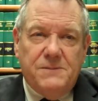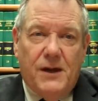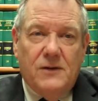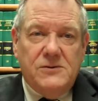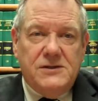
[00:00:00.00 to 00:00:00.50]

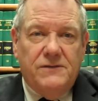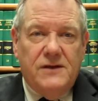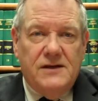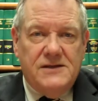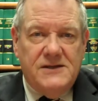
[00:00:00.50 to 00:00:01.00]
spouse of
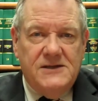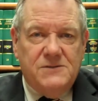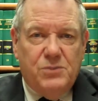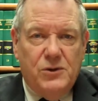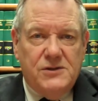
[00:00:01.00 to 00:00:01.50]
the
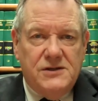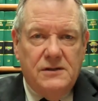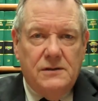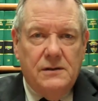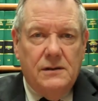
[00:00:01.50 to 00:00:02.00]
deceased
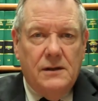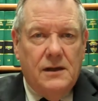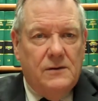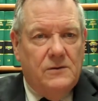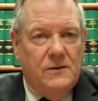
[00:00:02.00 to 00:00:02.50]
person
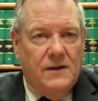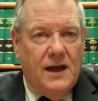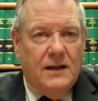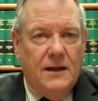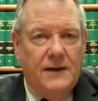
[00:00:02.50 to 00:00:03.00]
and you do
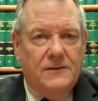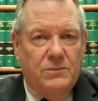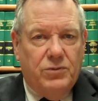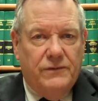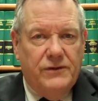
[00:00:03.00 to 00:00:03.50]
not like
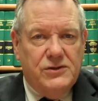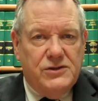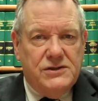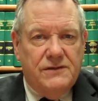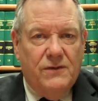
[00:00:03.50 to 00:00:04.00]
the
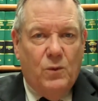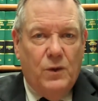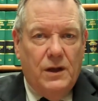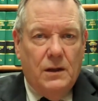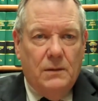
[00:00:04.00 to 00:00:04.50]
provisions of the
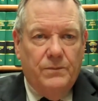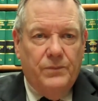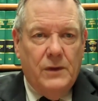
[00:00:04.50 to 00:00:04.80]
will,